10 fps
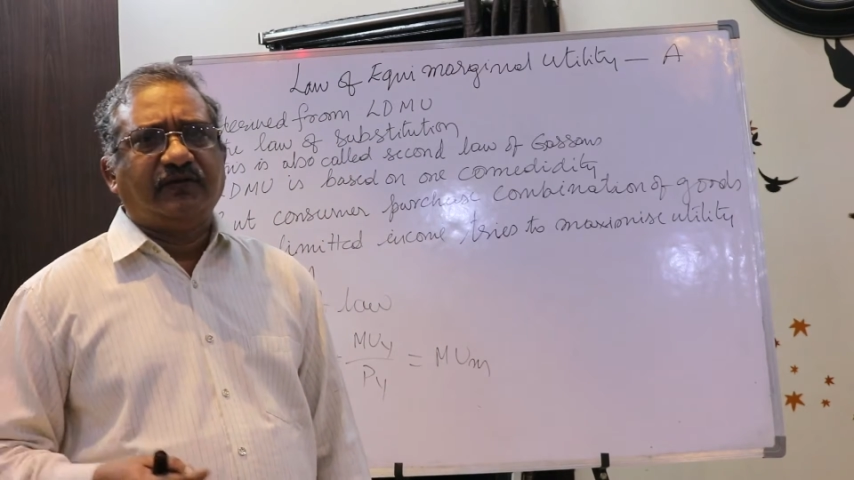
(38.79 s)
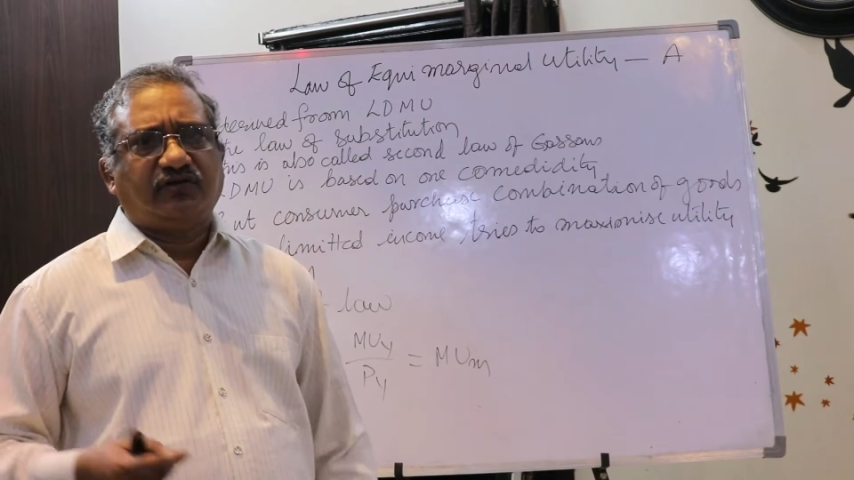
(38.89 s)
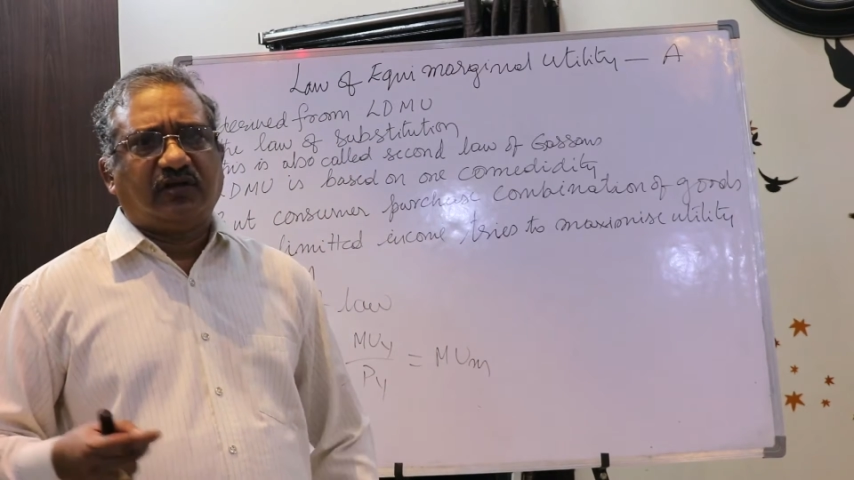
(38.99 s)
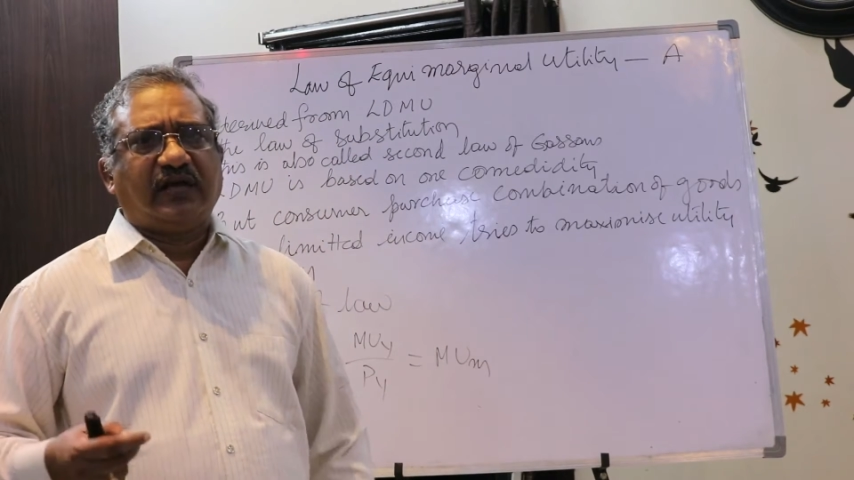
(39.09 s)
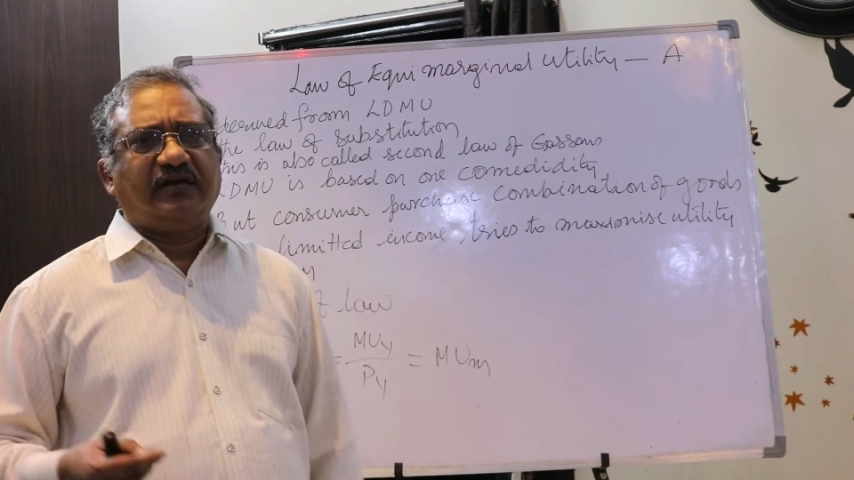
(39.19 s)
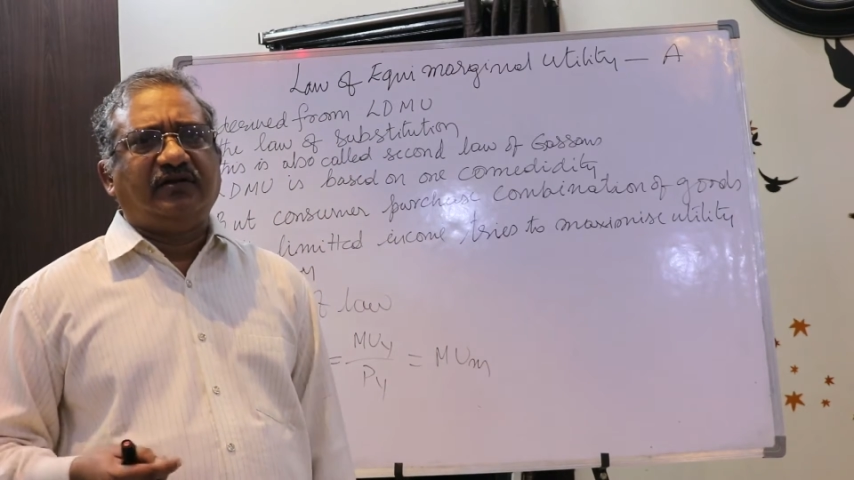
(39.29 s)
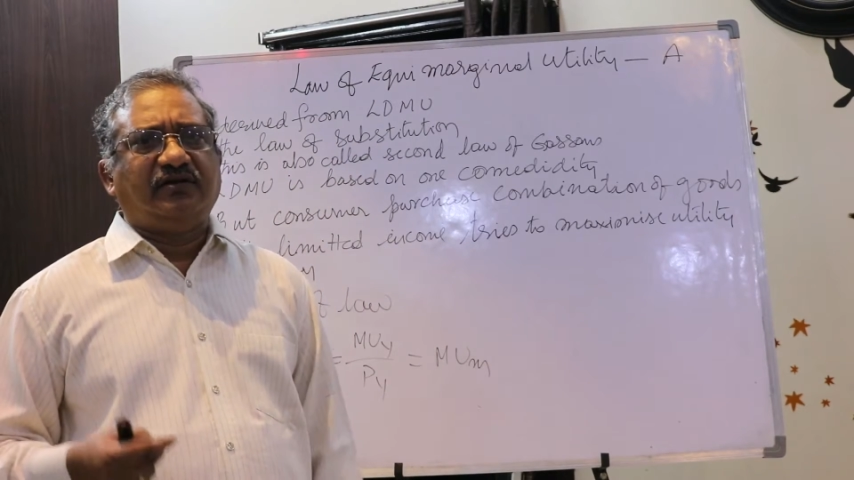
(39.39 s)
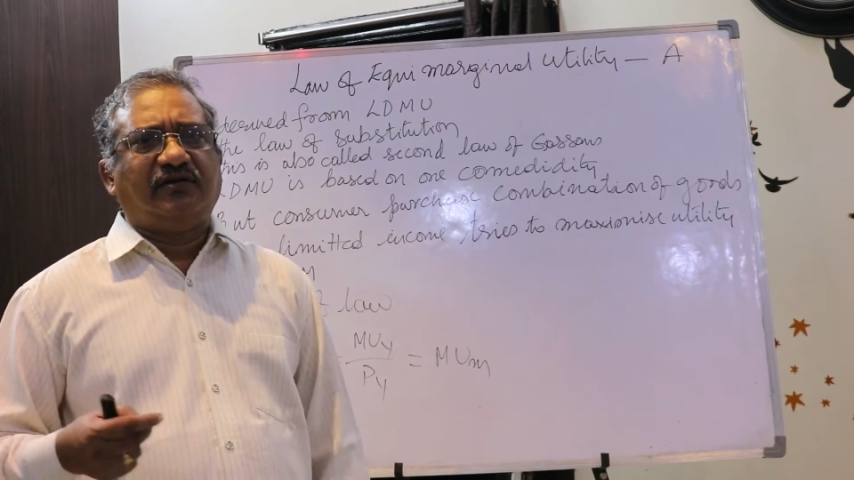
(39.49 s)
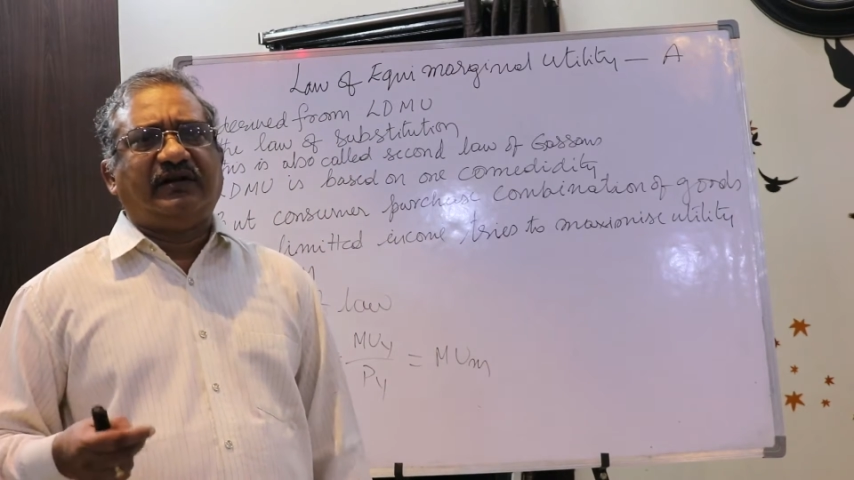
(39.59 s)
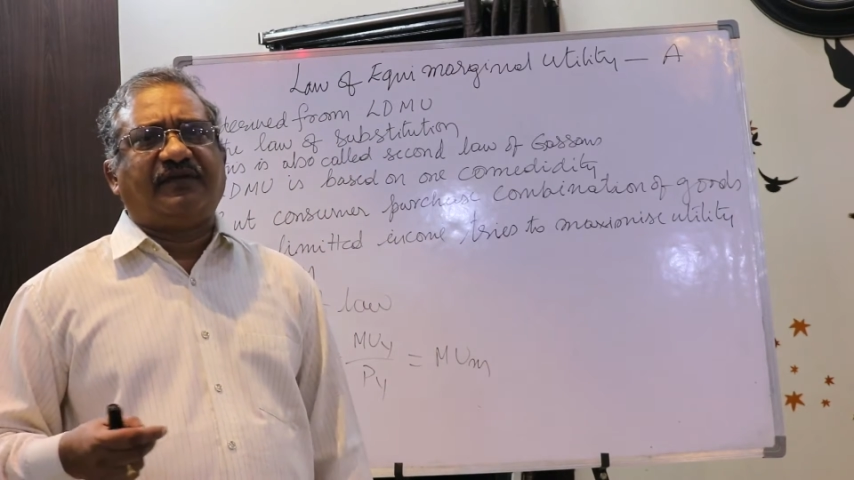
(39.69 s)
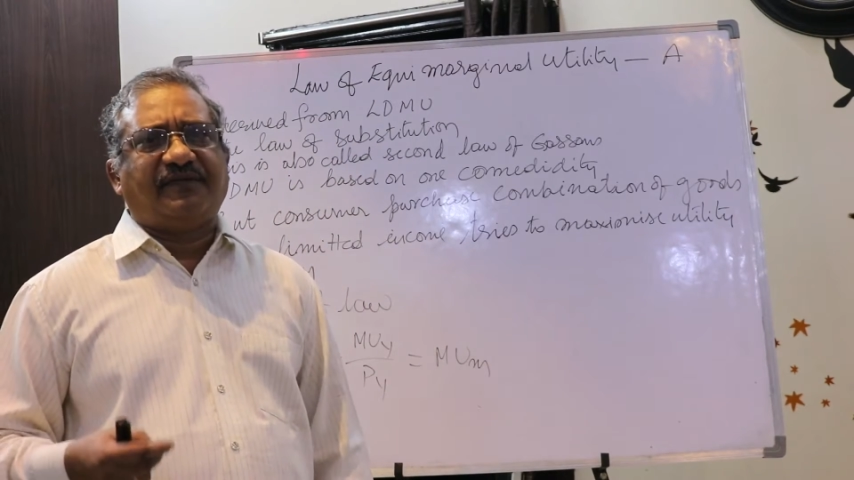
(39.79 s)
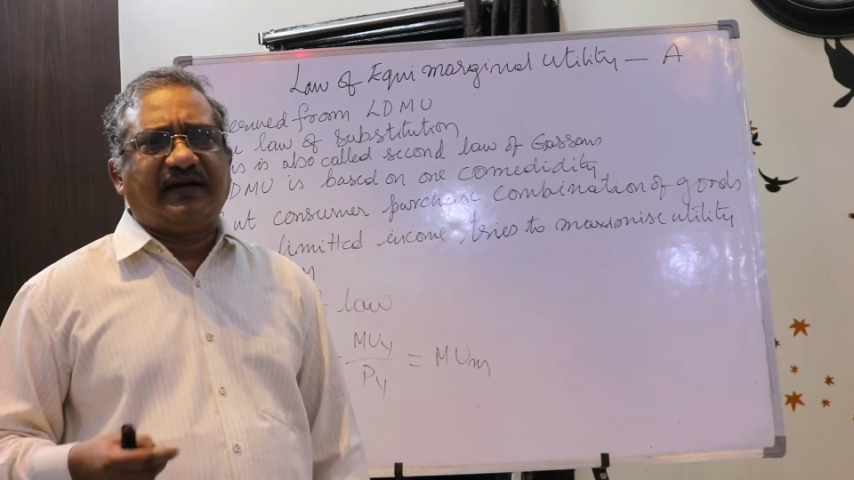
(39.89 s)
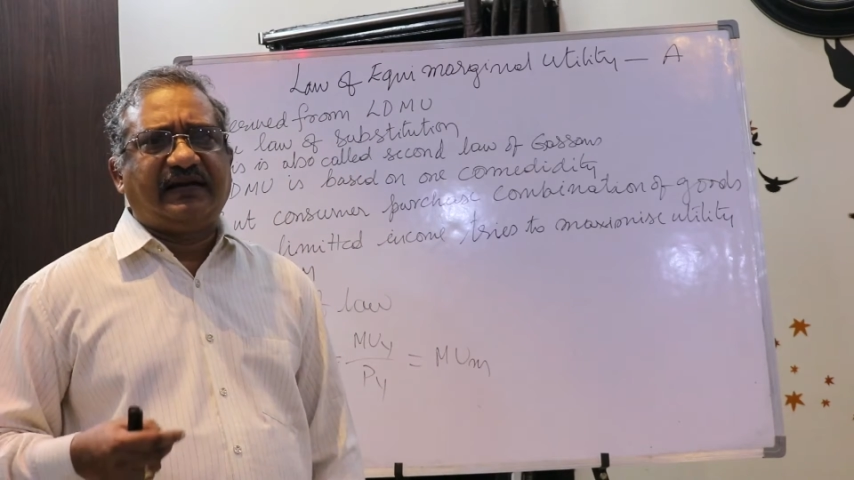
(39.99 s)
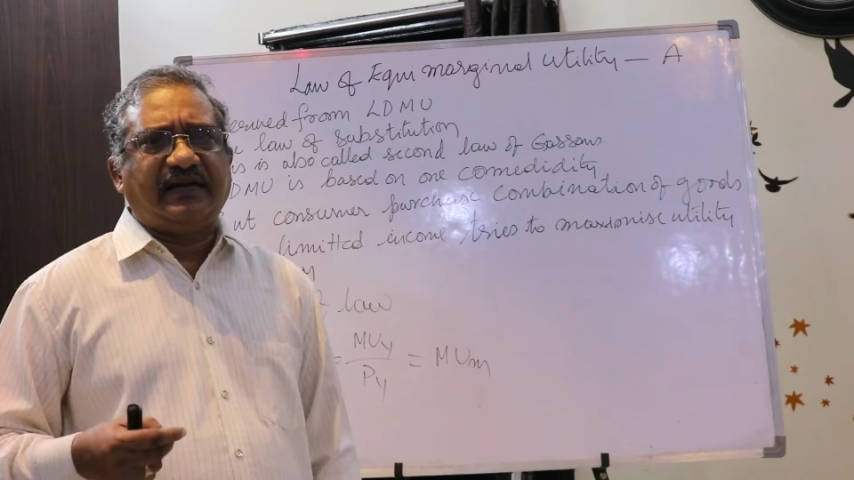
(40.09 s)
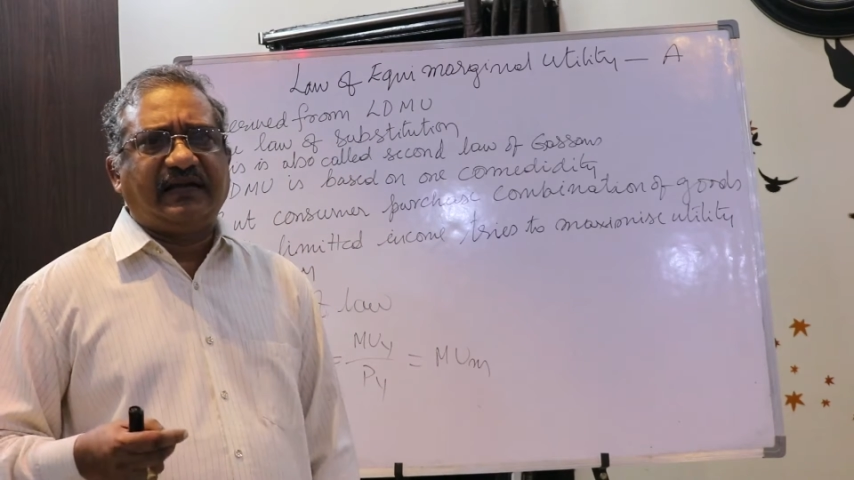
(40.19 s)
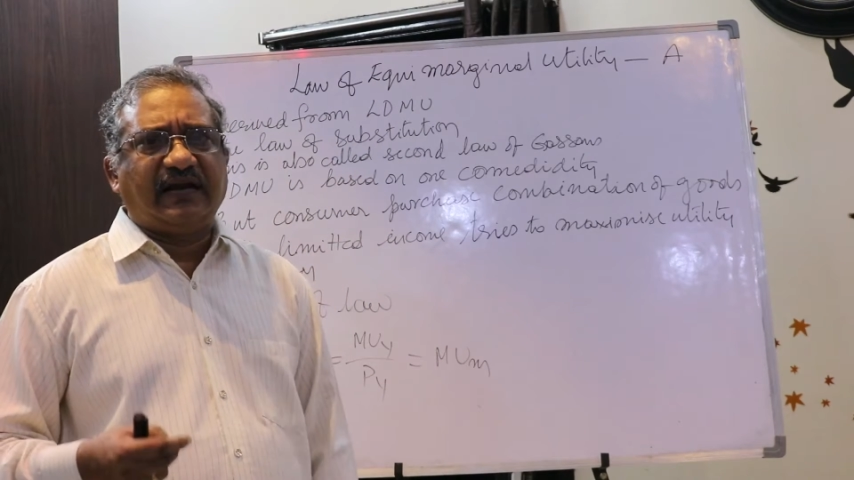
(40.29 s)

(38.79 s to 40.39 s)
so that you will definitely